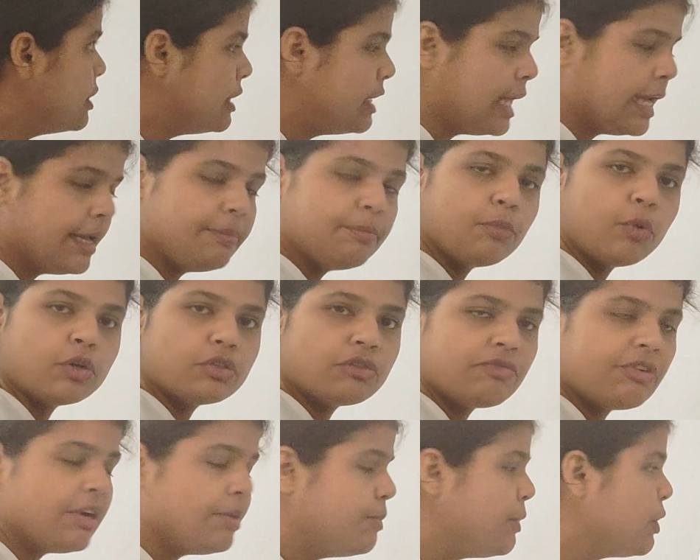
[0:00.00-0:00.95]
type
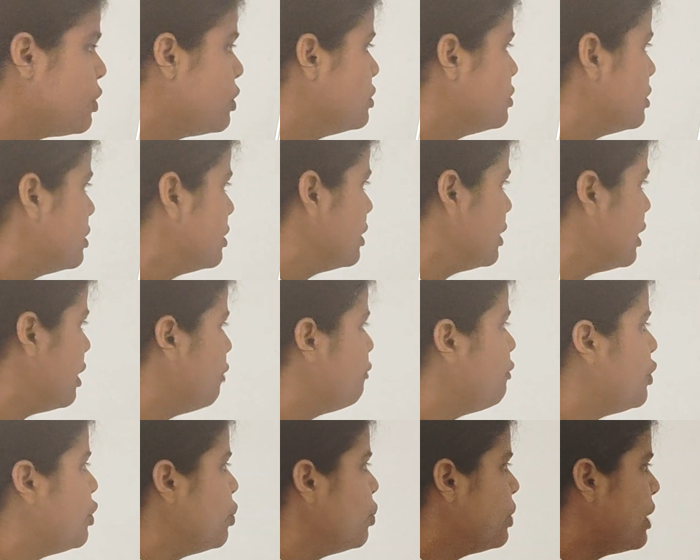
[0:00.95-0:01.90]
MOSFET because
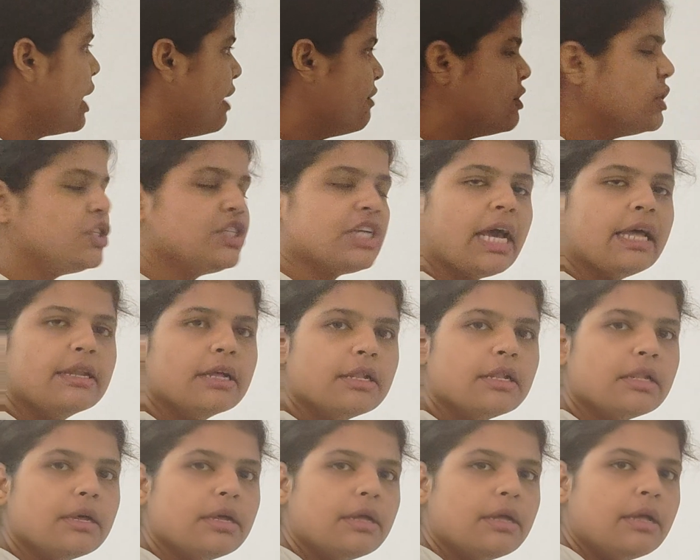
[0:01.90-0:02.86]
here we don't have a
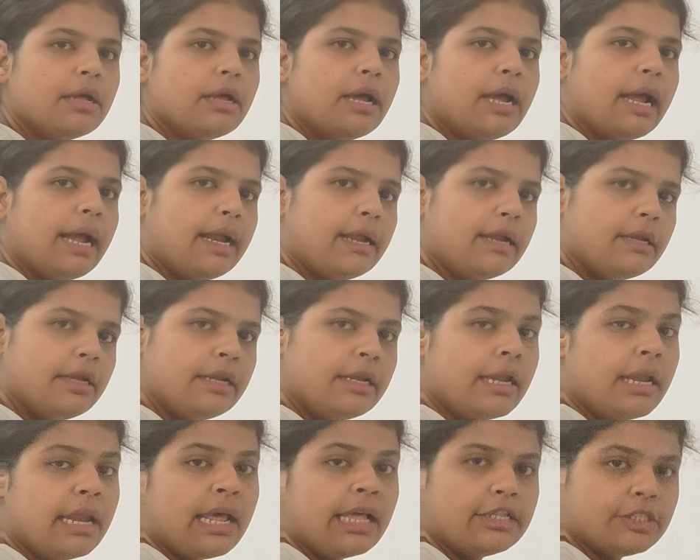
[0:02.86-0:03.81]
channel, and
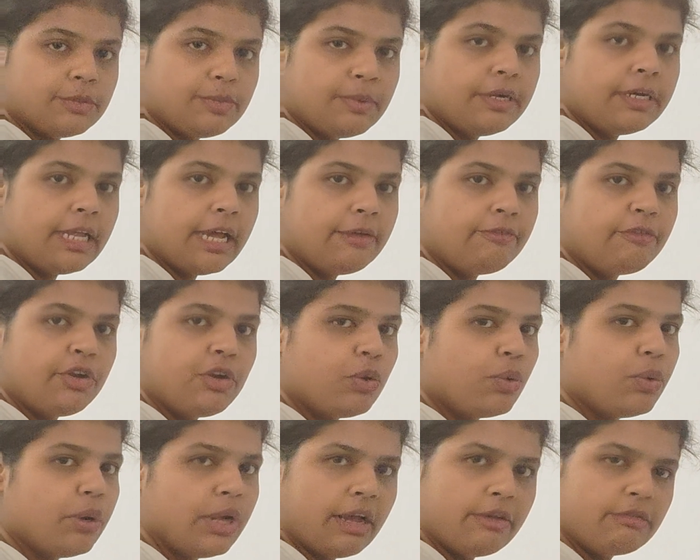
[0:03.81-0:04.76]
in enhancement type we
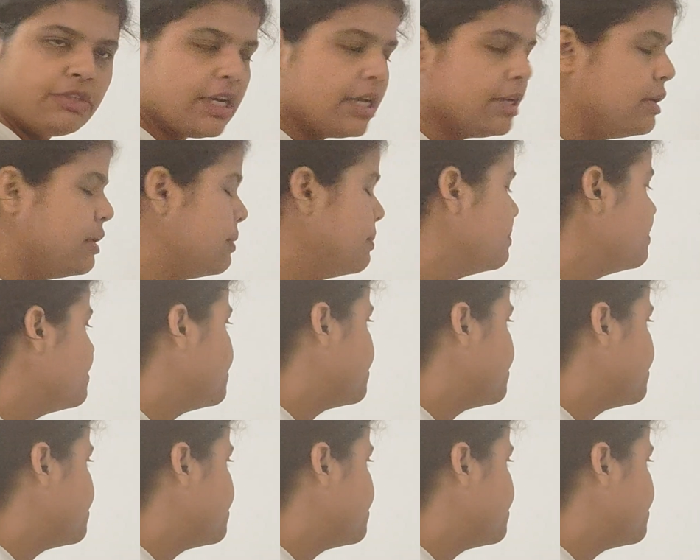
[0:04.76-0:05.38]
don't have channel.